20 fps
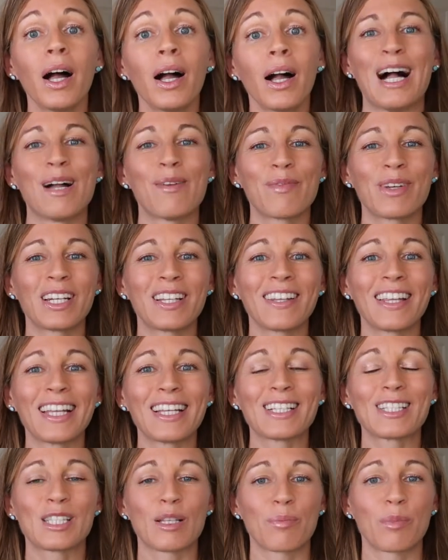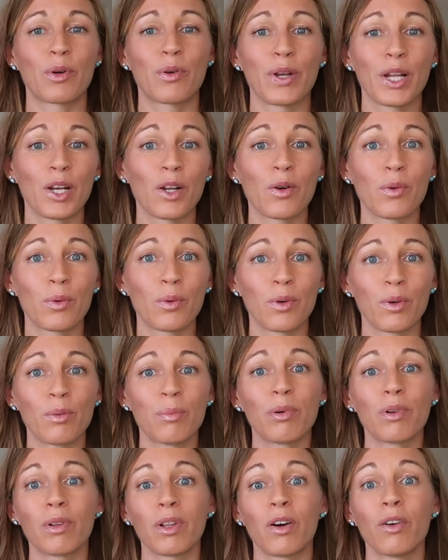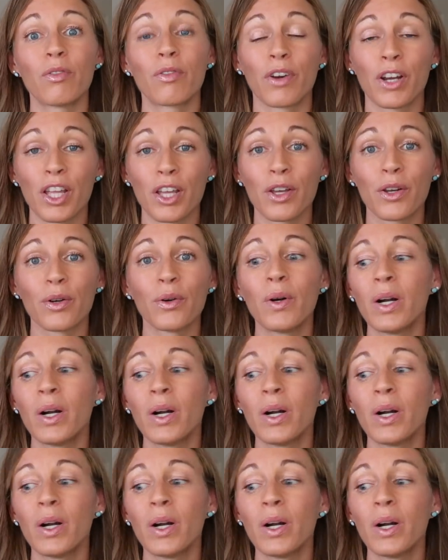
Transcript: I'm going to link some merino wool below for you.